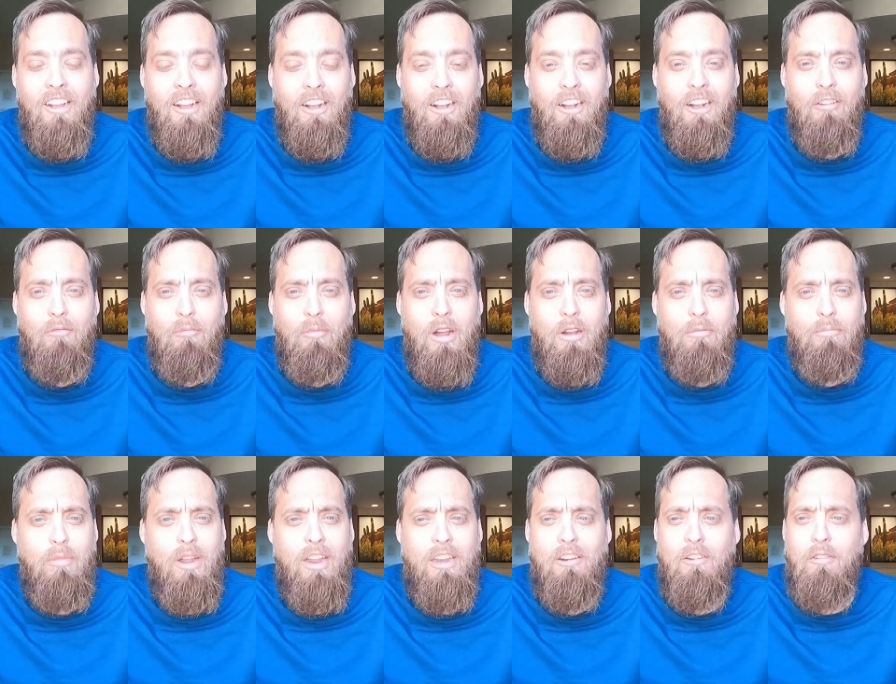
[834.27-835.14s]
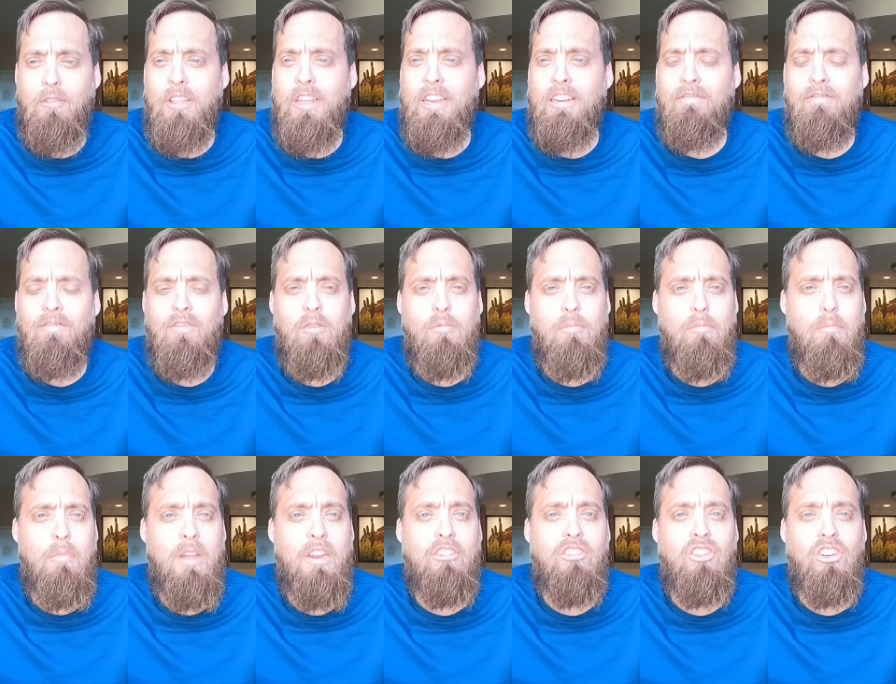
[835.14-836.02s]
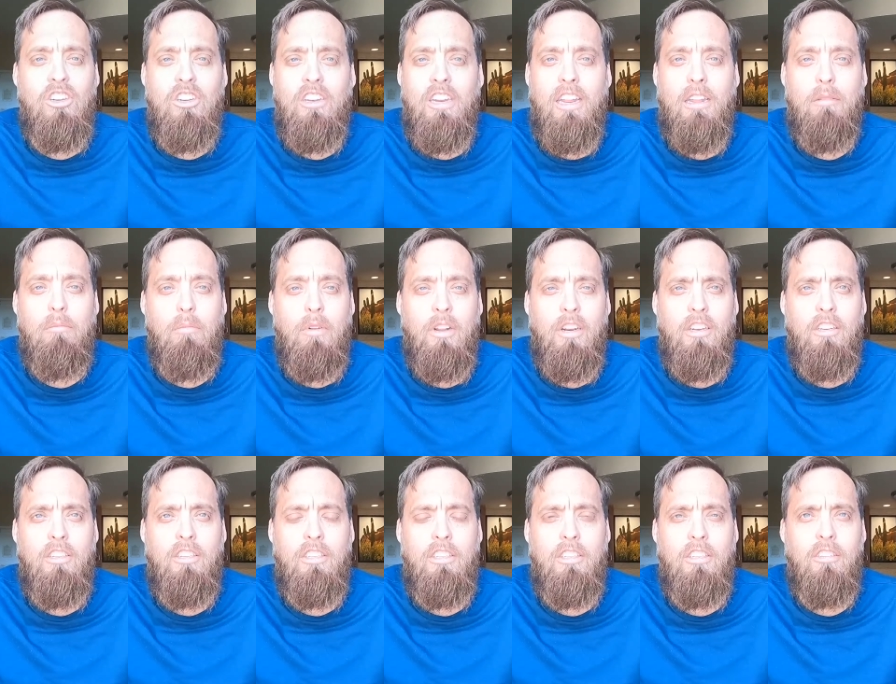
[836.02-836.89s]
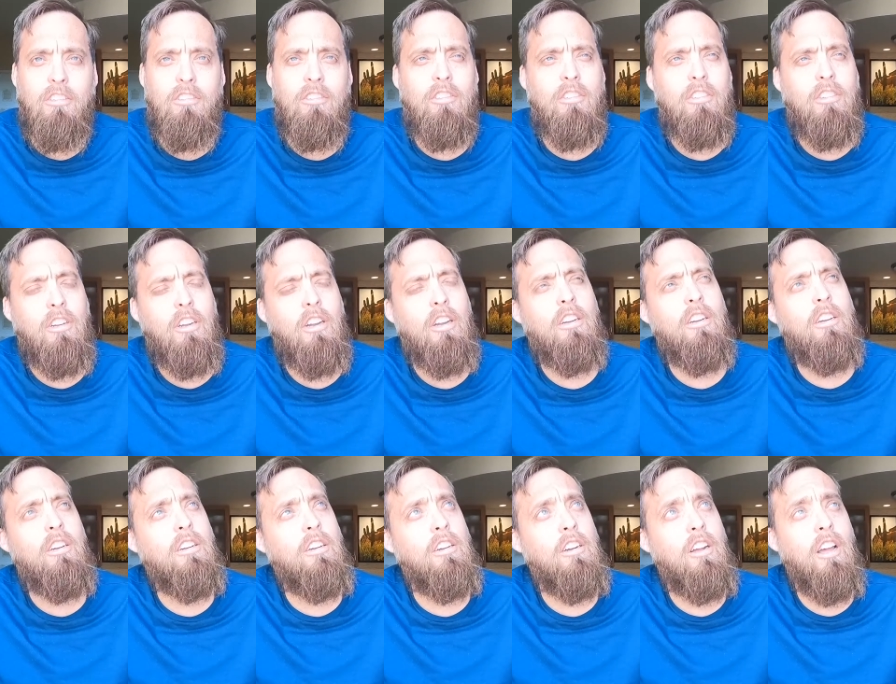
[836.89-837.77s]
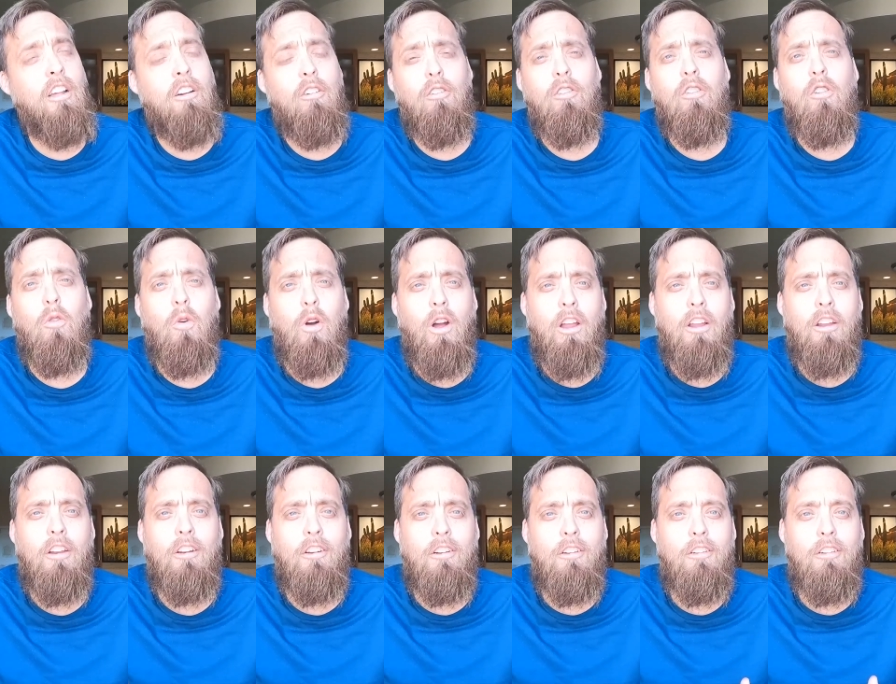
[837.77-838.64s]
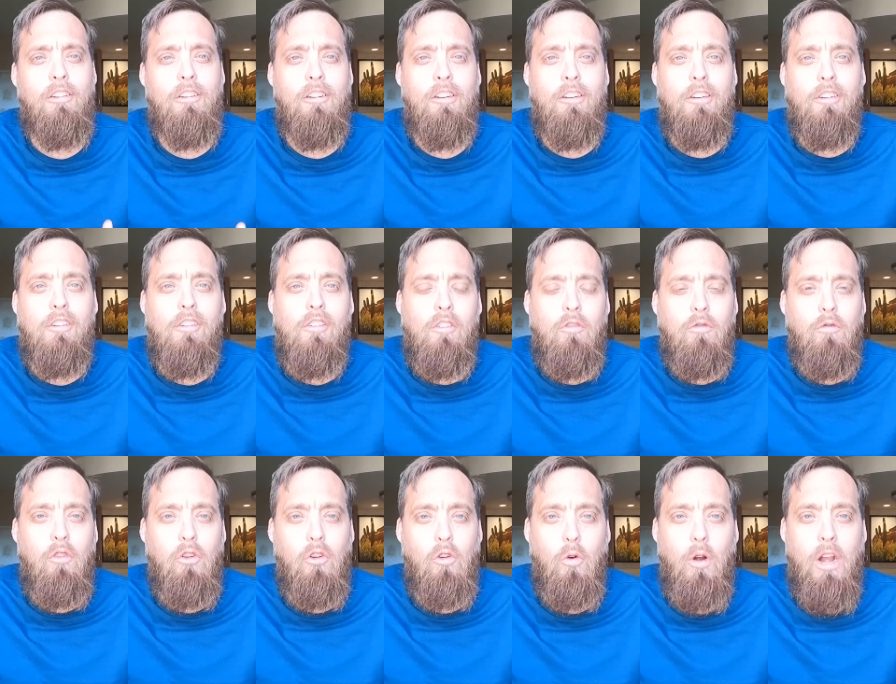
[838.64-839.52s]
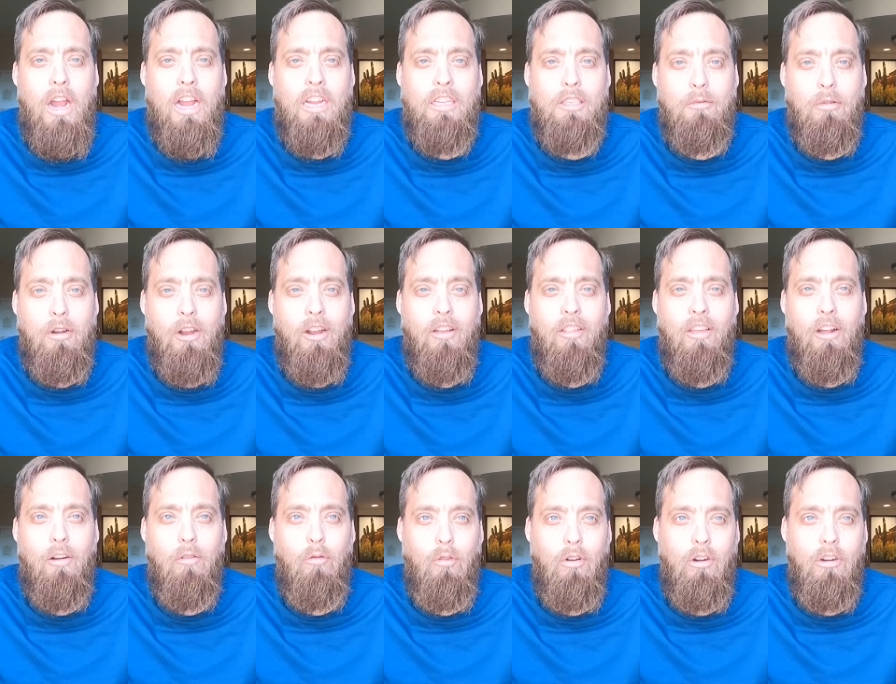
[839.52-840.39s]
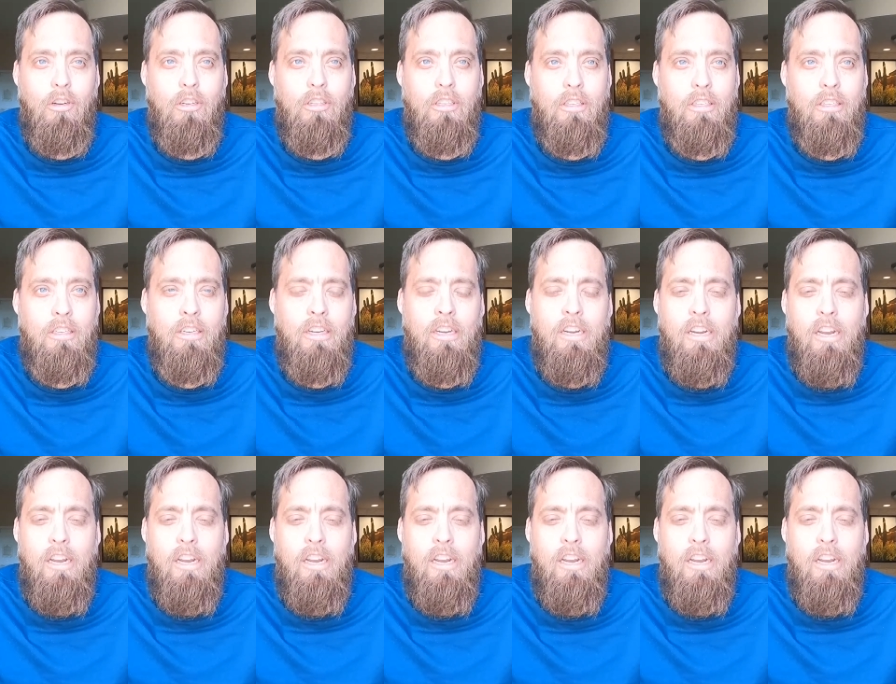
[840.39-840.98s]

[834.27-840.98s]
Um, I, I know they mentioned it, but it's still just like, I don't quite grasp how that works.